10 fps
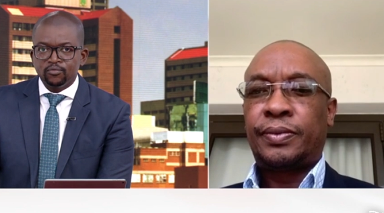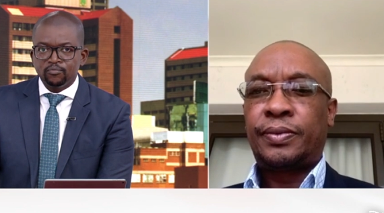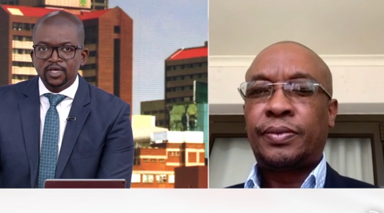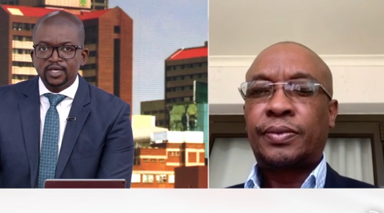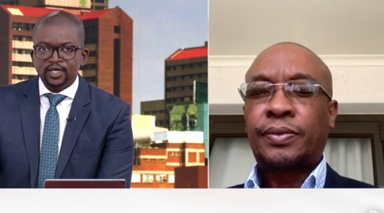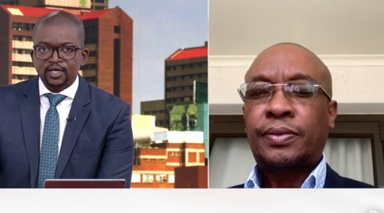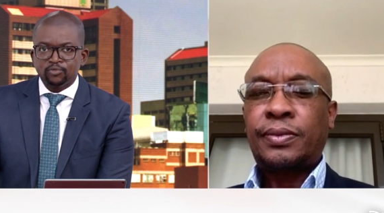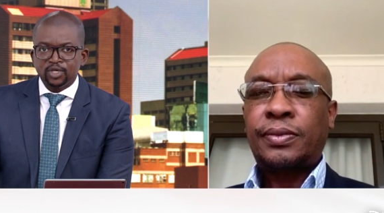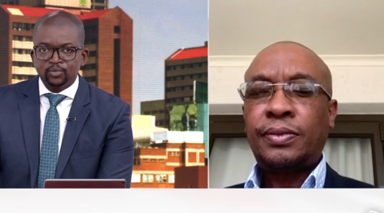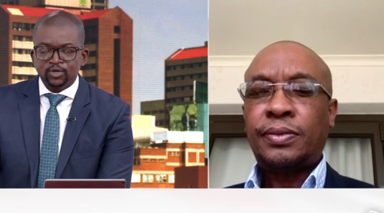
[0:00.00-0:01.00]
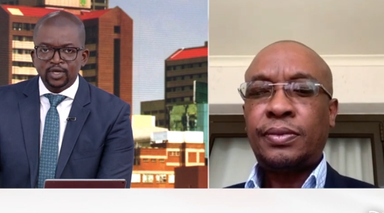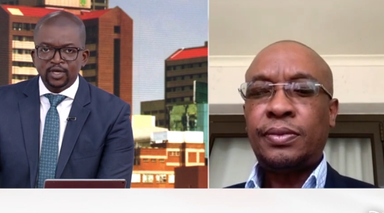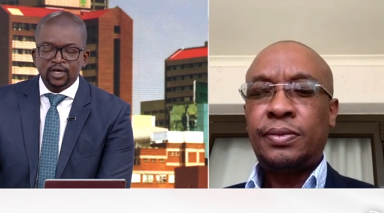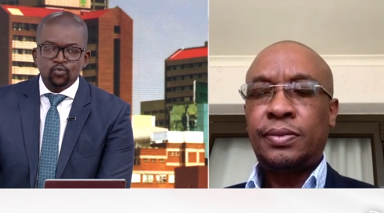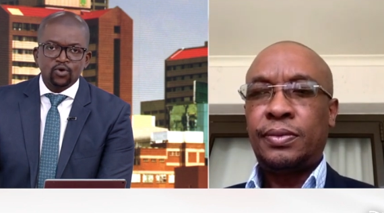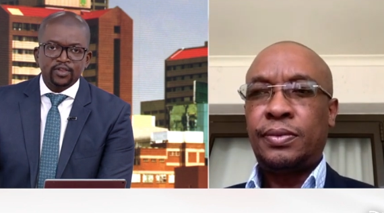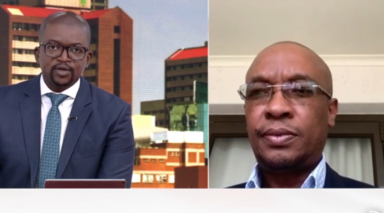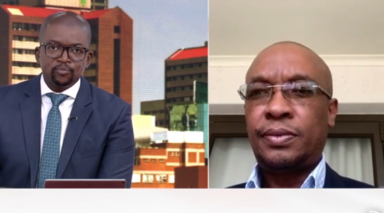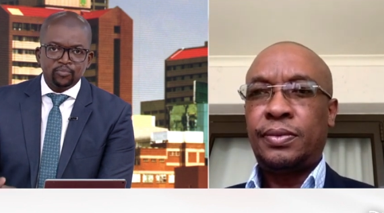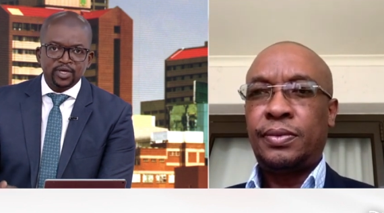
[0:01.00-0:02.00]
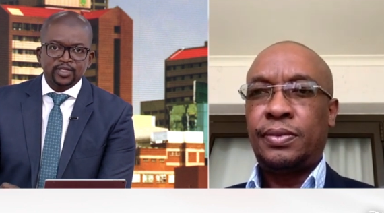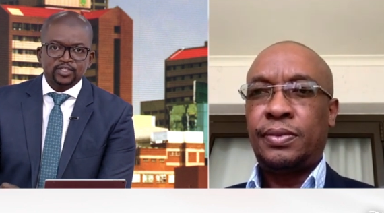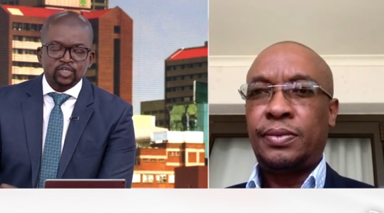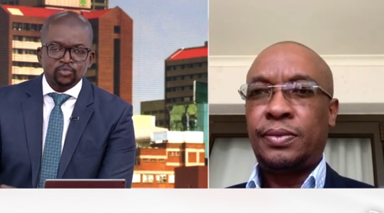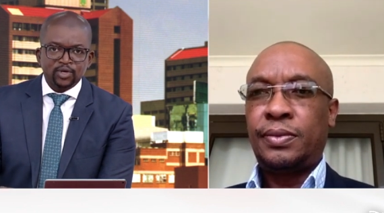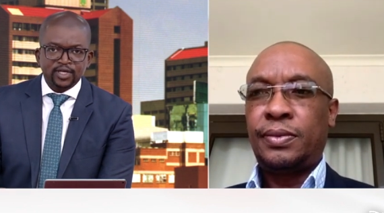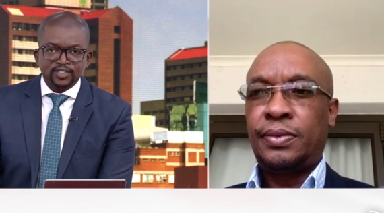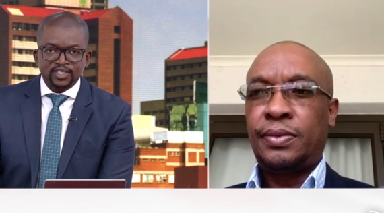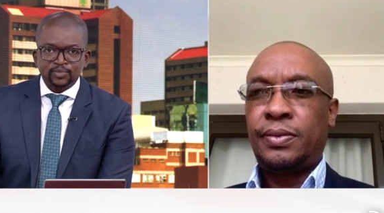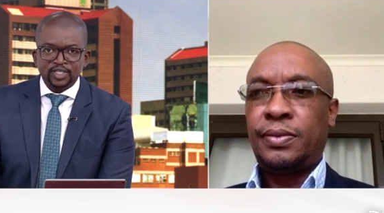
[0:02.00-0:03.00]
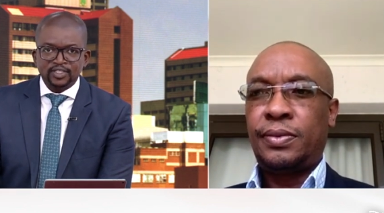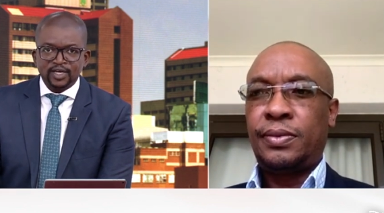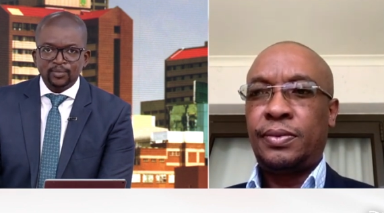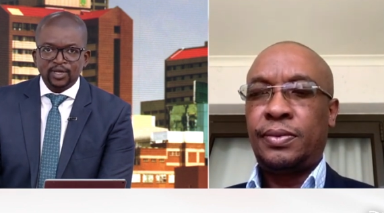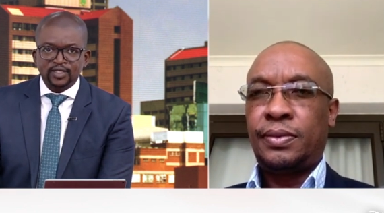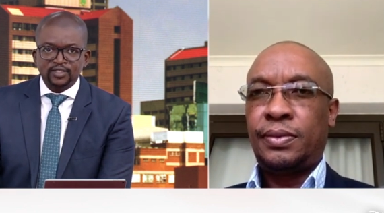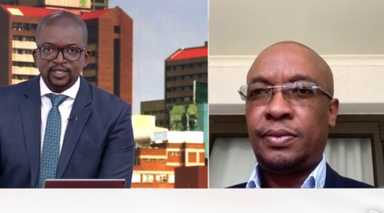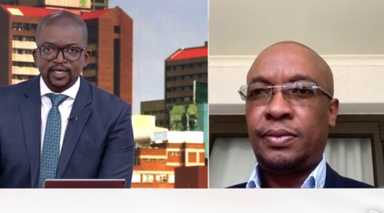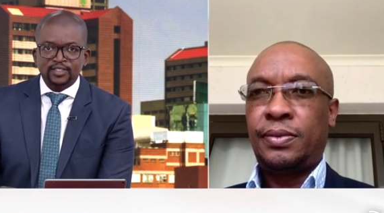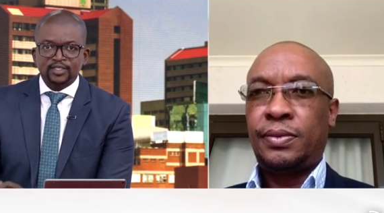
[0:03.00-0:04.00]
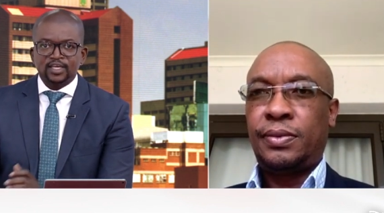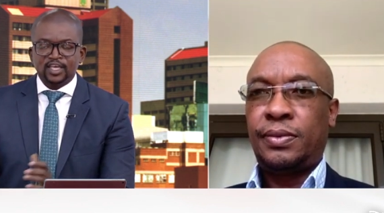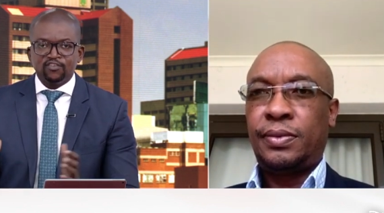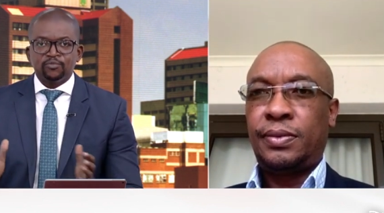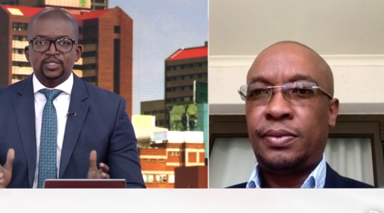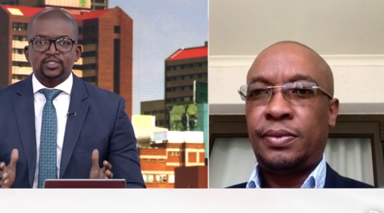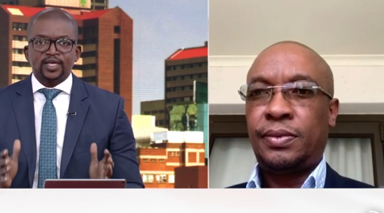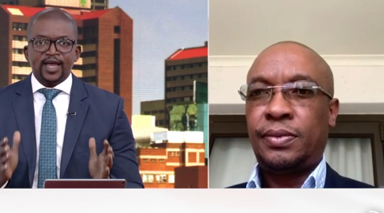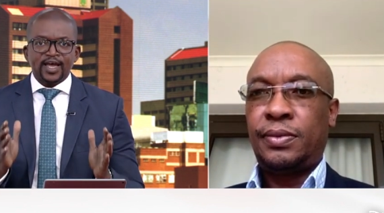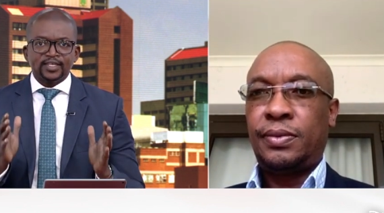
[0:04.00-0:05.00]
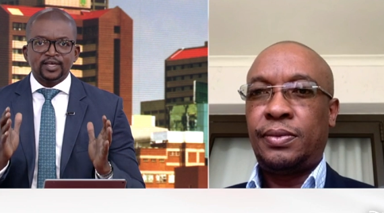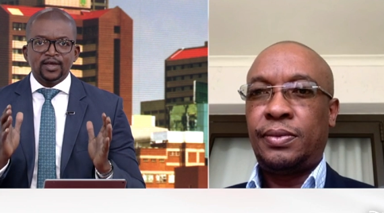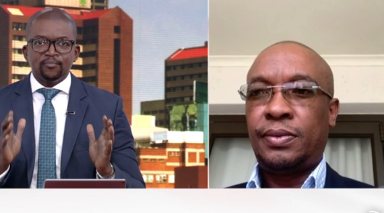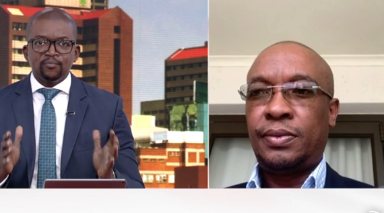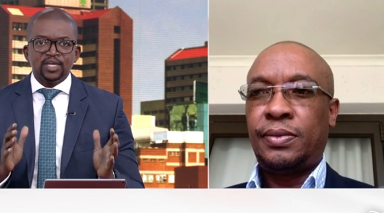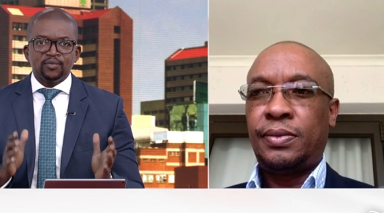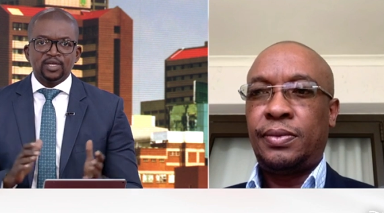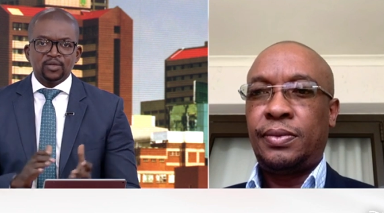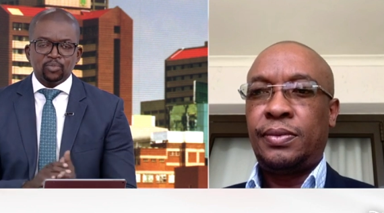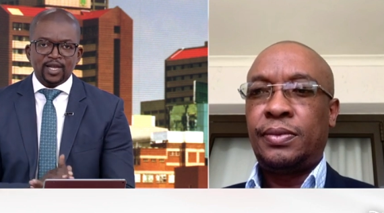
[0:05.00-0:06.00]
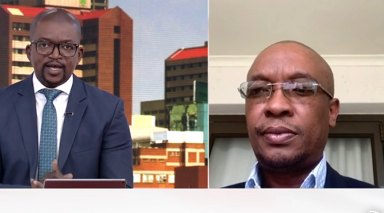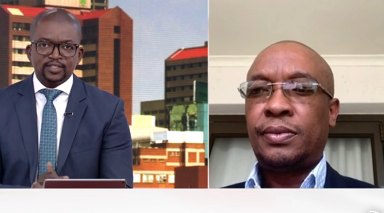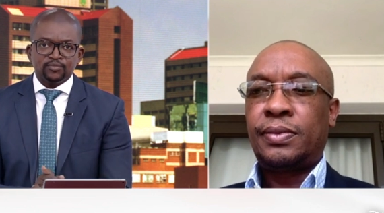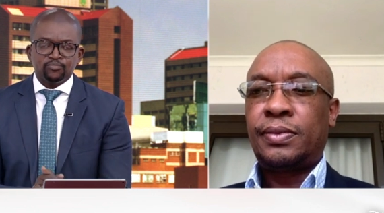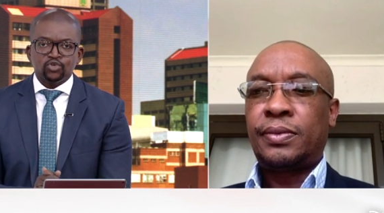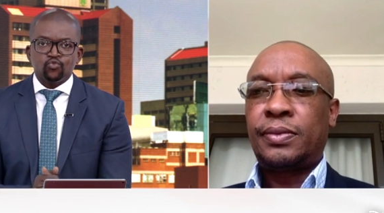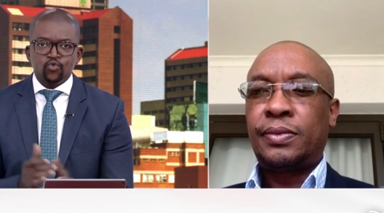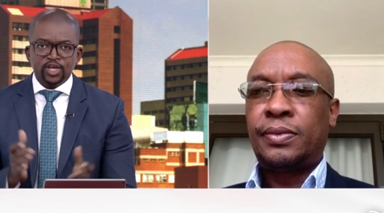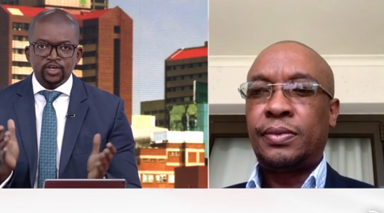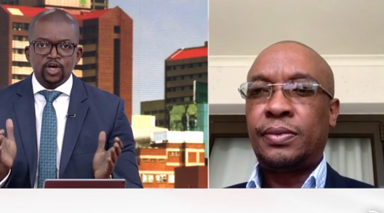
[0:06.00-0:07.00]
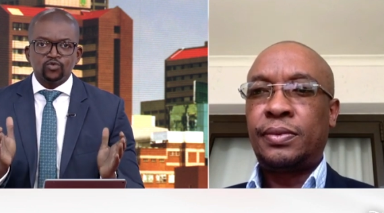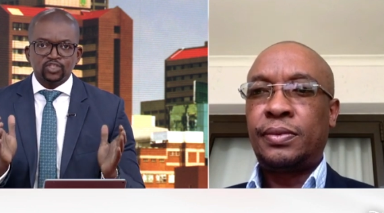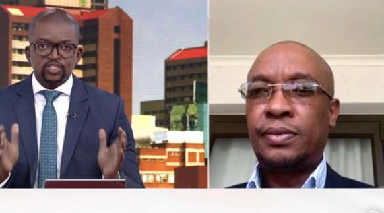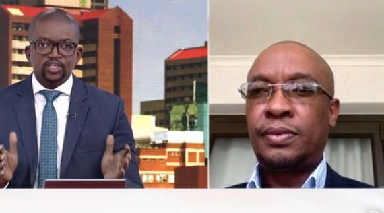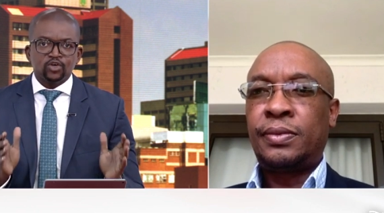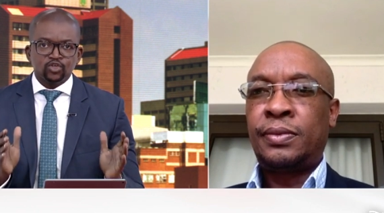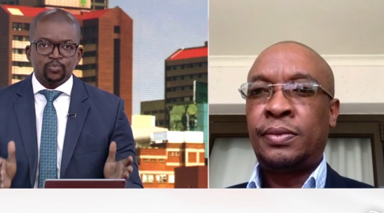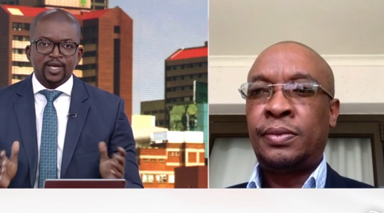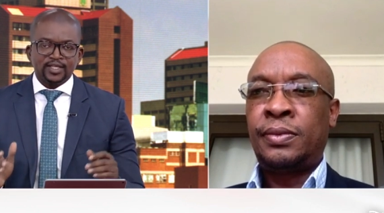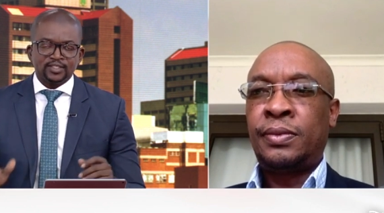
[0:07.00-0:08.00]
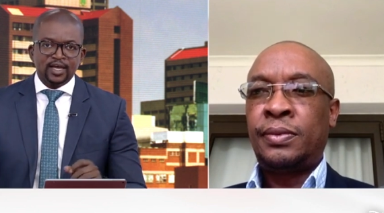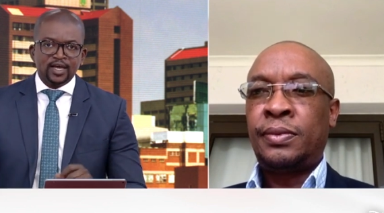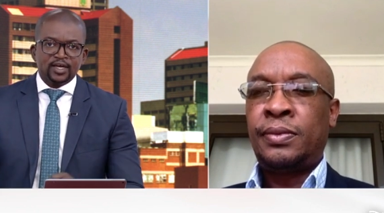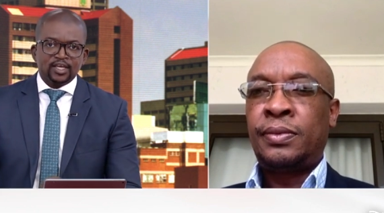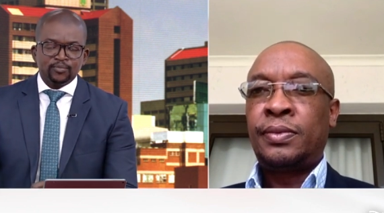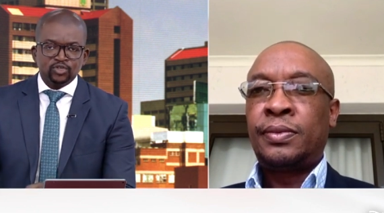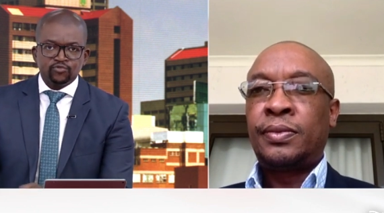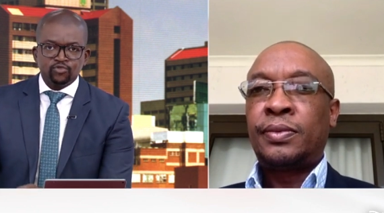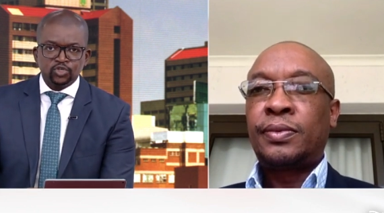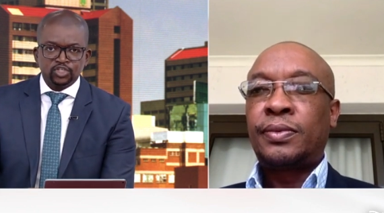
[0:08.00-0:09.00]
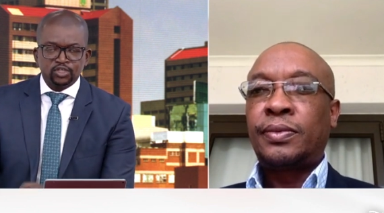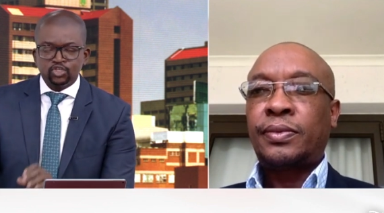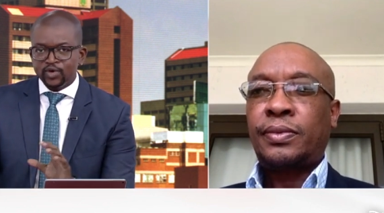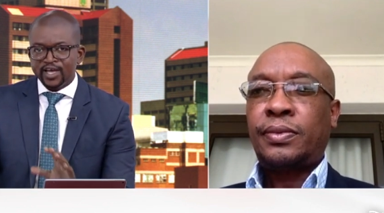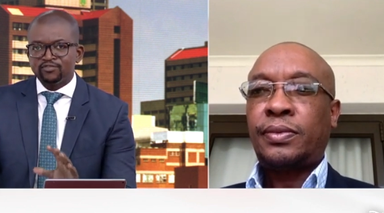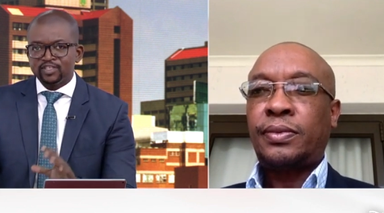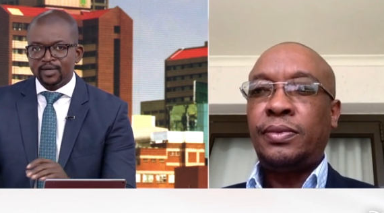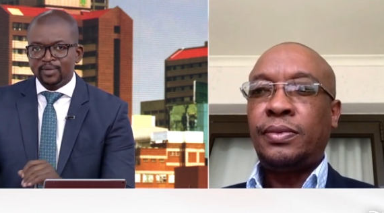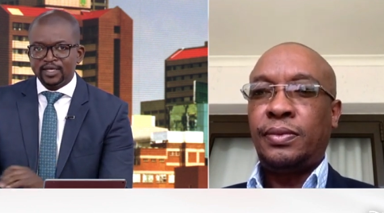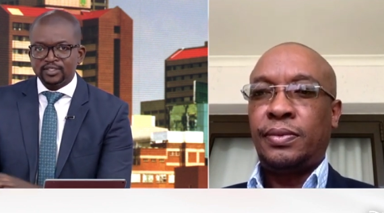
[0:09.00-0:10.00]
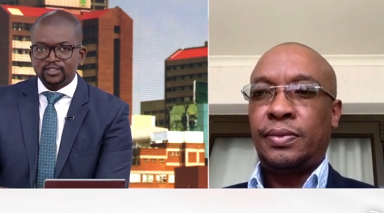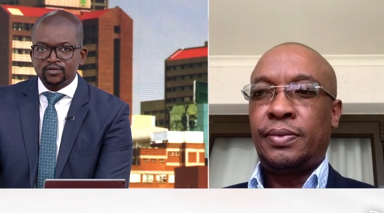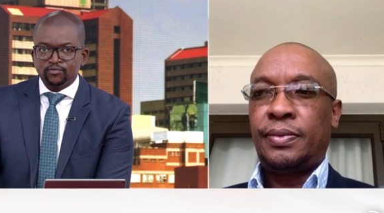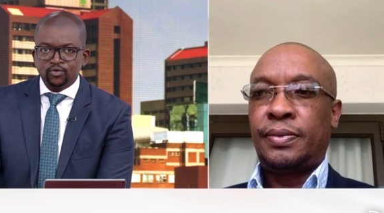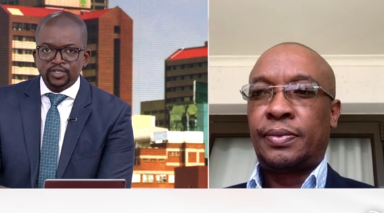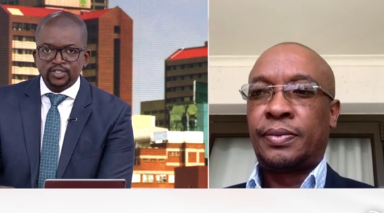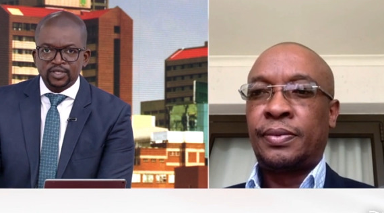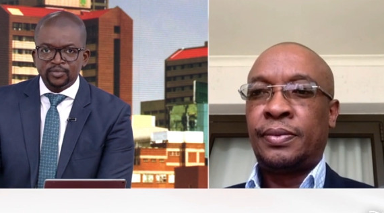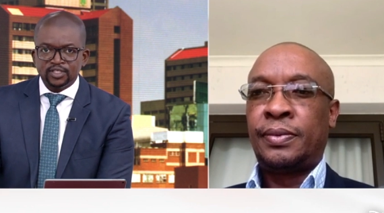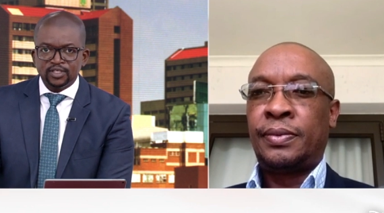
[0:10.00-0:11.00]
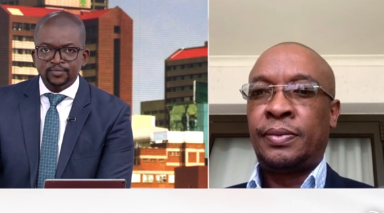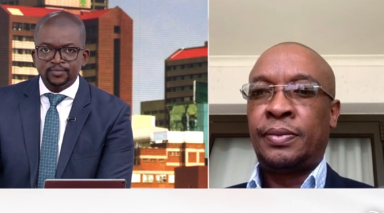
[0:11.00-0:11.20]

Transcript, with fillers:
Speaker 1: many young people, and one of their biggest complaints has been timelines, that government has many, many plans, but we don't see those plans coming to fruition. Do we have timelines for this, MEC?